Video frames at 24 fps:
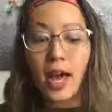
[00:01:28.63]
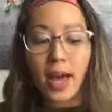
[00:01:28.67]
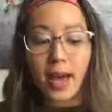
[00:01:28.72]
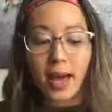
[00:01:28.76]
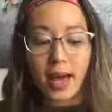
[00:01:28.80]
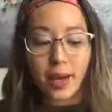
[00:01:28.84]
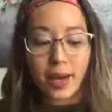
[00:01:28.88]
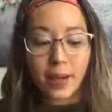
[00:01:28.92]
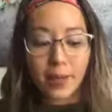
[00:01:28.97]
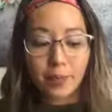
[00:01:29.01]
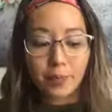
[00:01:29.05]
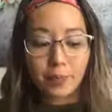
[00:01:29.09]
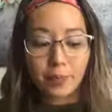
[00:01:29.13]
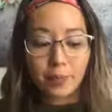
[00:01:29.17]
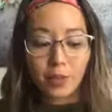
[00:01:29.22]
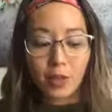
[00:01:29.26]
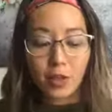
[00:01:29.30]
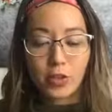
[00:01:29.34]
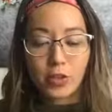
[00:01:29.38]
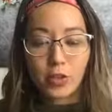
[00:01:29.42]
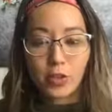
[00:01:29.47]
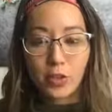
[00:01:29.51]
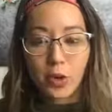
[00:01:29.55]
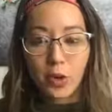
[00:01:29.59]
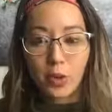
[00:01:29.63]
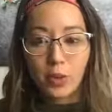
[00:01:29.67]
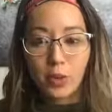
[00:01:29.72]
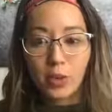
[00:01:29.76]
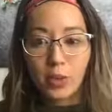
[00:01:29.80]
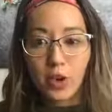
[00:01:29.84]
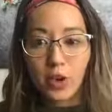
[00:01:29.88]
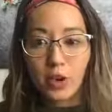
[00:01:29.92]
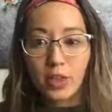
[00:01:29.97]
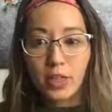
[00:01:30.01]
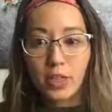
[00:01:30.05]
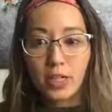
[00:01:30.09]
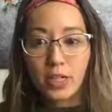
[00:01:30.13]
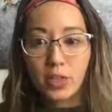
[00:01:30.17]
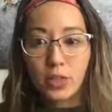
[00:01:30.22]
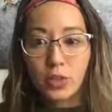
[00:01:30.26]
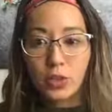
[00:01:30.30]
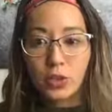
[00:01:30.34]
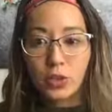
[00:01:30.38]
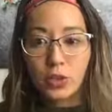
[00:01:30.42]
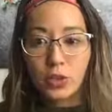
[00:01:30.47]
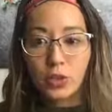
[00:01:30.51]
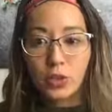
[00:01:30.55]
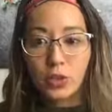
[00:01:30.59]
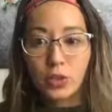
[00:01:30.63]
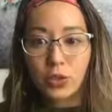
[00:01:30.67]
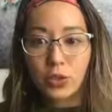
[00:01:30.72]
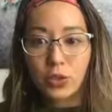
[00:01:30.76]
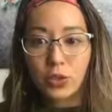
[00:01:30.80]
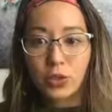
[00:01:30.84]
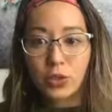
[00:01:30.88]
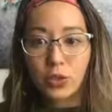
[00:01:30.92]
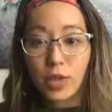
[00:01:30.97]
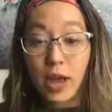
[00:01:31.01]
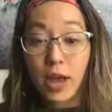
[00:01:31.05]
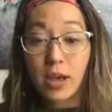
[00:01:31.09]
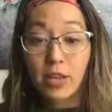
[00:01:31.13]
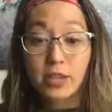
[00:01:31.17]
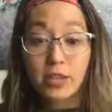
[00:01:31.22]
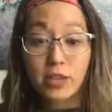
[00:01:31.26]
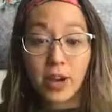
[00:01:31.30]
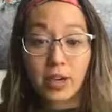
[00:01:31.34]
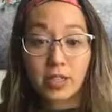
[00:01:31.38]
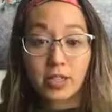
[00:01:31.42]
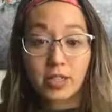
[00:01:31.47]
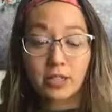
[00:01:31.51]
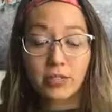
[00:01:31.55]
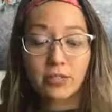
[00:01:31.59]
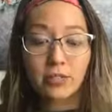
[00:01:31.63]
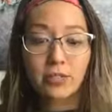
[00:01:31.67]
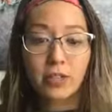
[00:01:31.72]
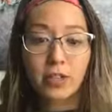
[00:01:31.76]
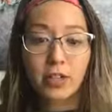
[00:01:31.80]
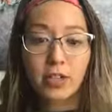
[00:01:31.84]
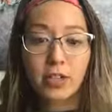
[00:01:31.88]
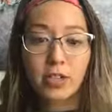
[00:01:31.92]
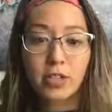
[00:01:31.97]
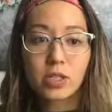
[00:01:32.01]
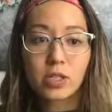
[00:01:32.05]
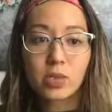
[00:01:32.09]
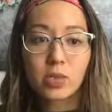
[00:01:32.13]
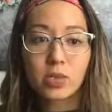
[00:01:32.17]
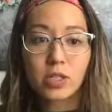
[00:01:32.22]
So we go into underactive first,